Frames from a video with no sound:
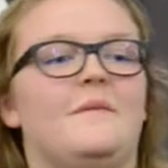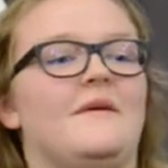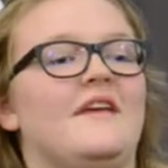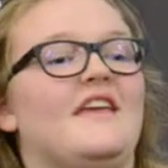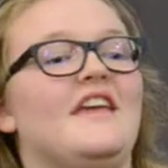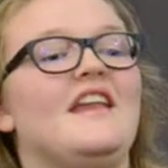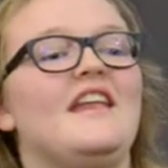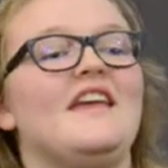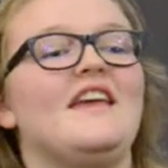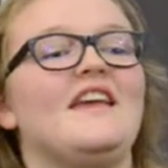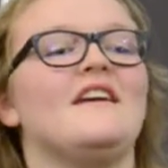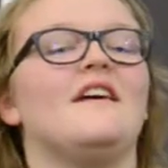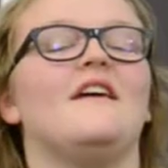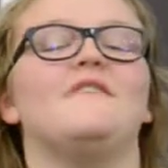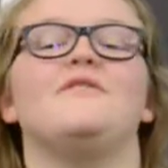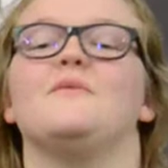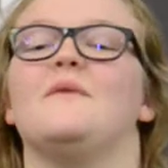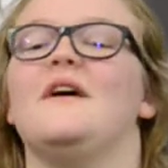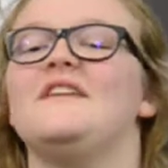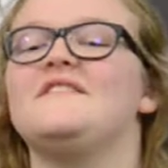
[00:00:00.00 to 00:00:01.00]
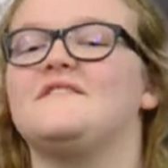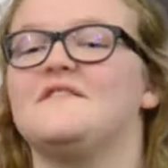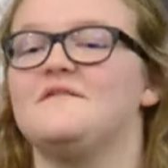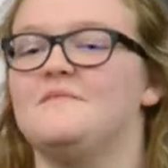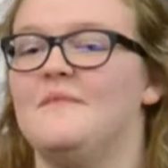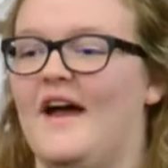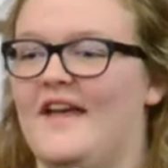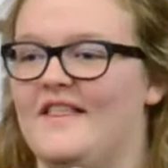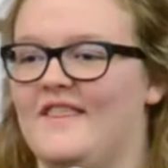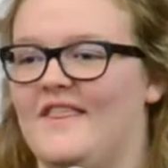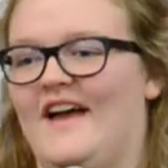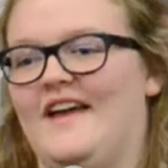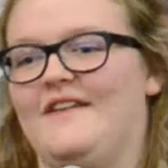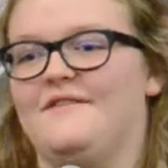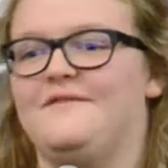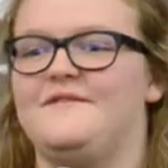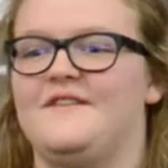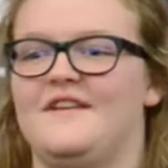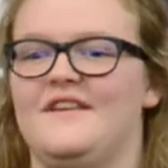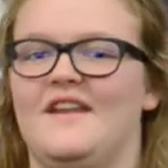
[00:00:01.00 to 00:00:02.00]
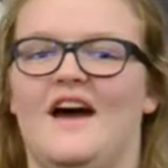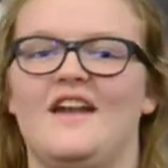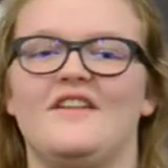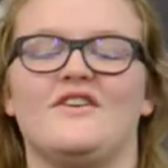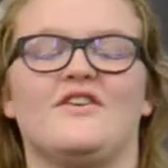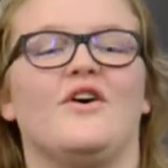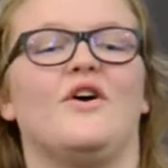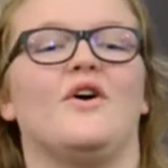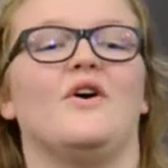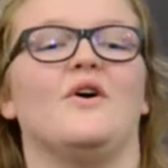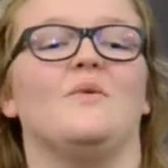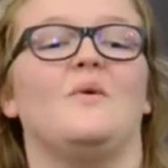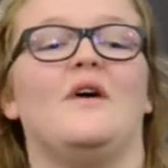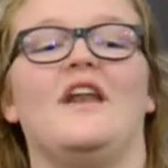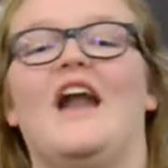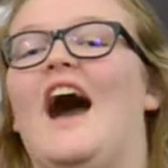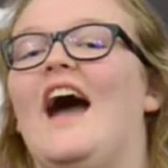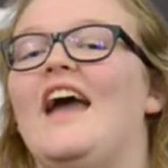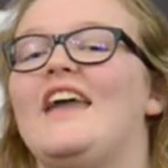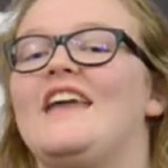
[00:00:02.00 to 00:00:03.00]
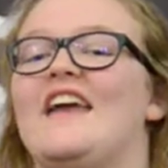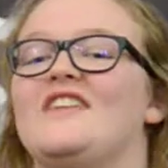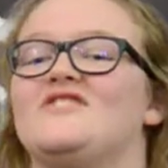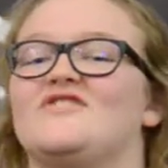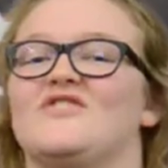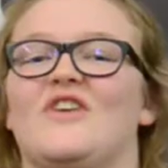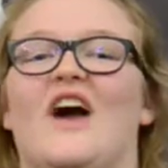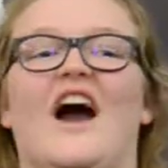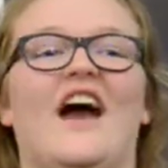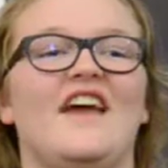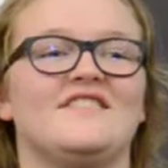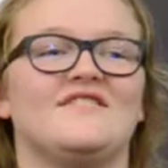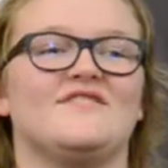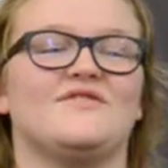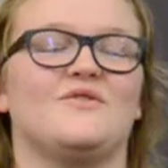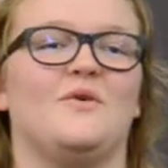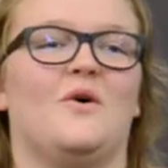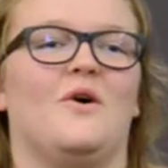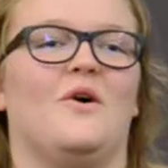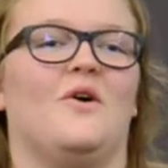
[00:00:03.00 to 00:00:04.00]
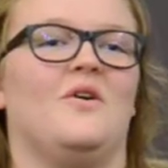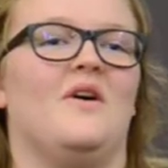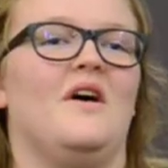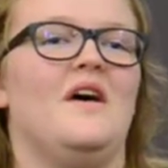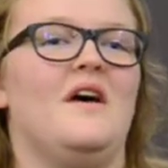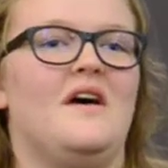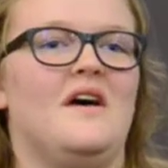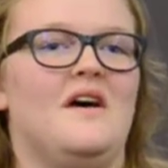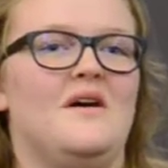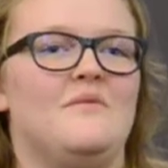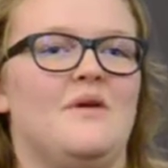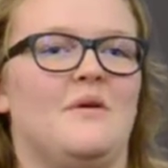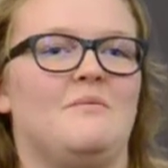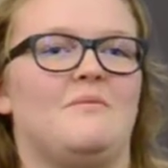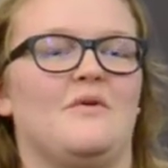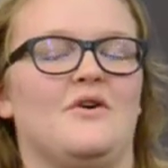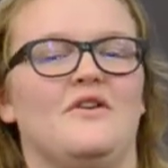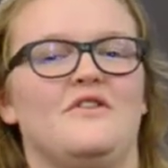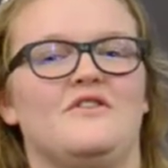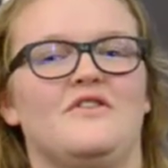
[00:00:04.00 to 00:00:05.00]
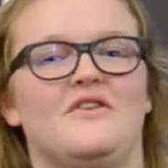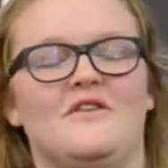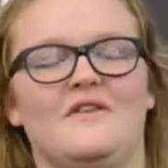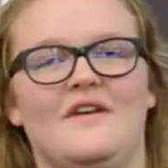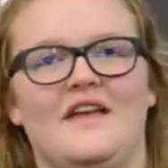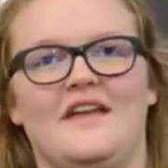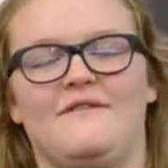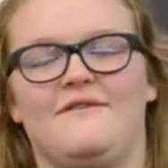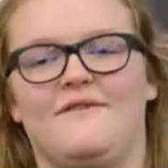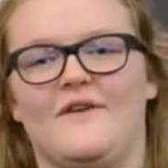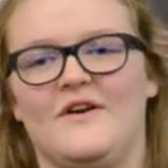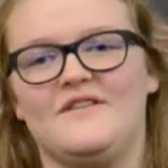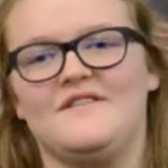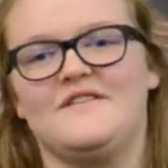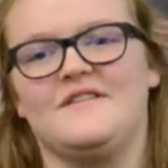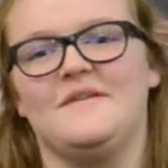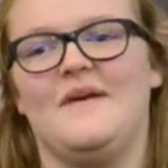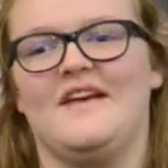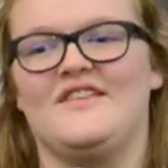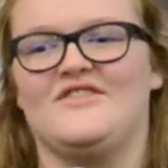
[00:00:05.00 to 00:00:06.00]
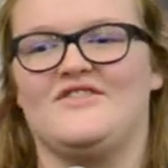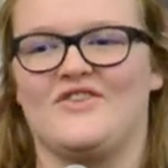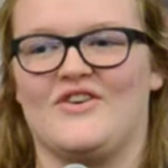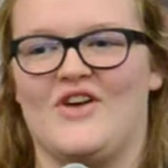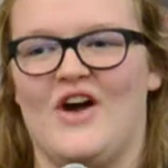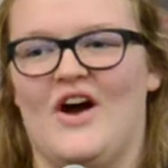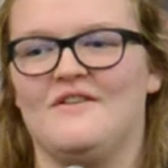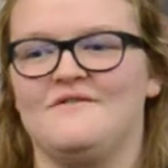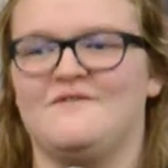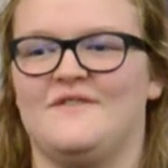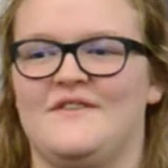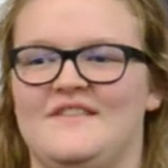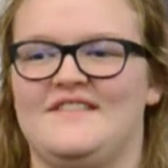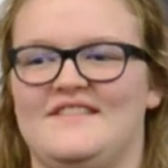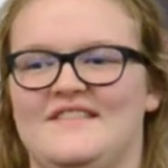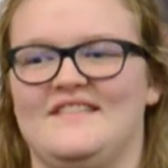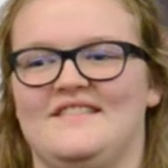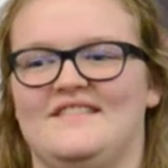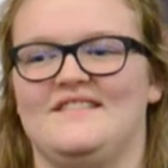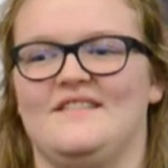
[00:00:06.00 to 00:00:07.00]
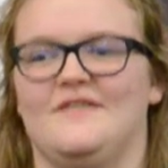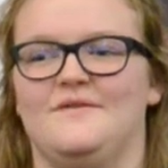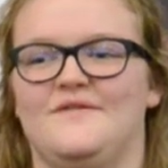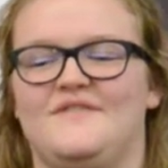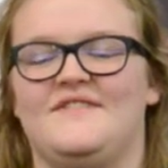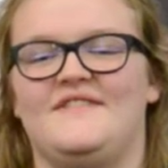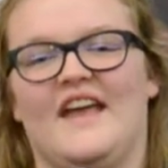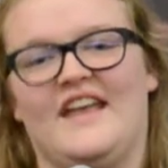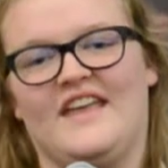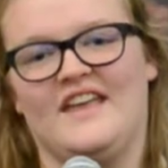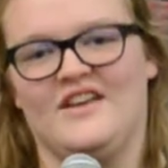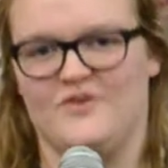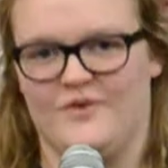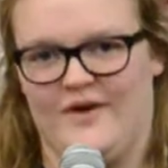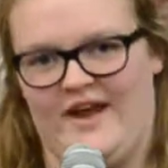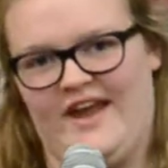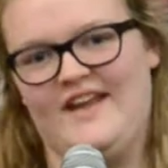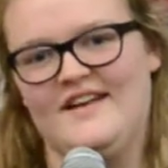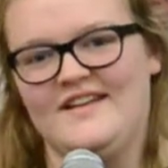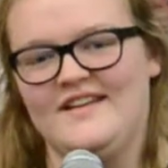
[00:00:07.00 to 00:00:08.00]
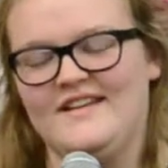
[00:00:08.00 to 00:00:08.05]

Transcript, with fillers: beginning of the rest of my life did not occur when I entered high school, but during first semester conferences of second grade.